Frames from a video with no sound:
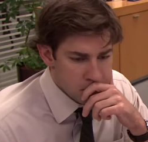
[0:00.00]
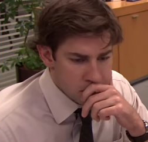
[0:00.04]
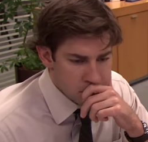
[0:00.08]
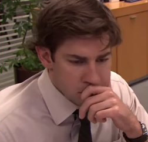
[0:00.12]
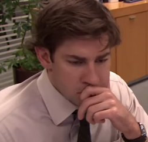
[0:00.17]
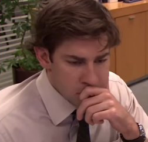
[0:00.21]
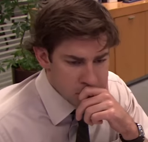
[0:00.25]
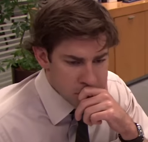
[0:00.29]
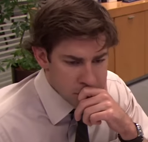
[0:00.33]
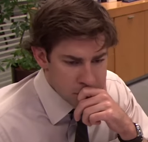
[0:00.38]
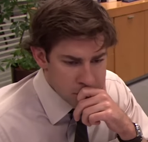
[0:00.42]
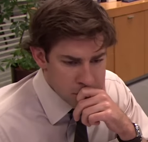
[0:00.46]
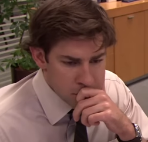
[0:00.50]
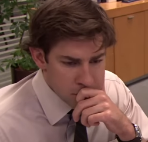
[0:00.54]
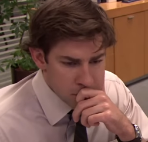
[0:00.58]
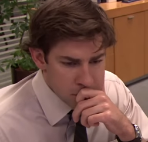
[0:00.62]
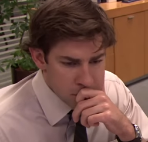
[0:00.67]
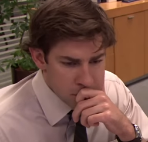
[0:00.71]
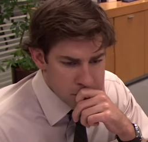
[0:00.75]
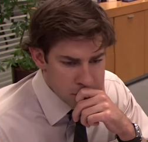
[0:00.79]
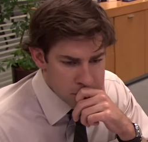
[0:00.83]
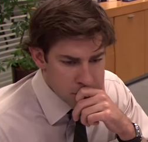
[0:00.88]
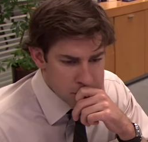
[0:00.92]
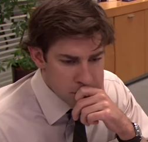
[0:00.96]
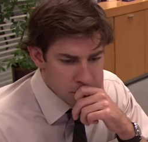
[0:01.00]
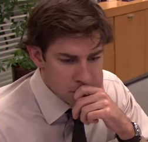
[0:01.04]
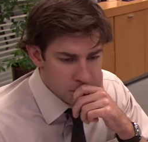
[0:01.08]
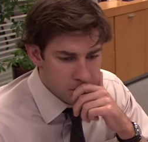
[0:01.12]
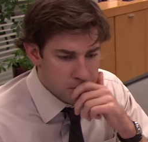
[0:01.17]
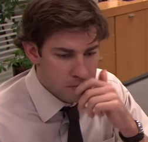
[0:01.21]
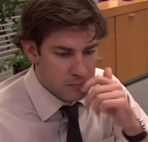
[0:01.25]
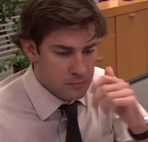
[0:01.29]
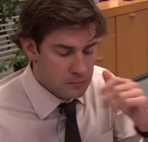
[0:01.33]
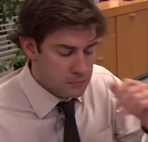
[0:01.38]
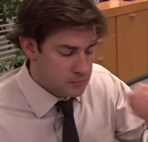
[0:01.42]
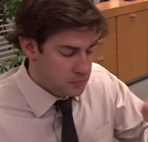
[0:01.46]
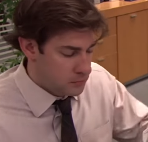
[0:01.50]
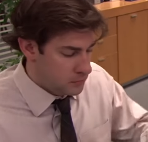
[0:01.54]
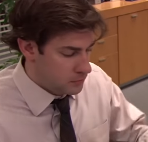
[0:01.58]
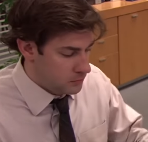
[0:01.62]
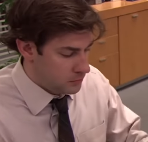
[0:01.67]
Nobody speaks.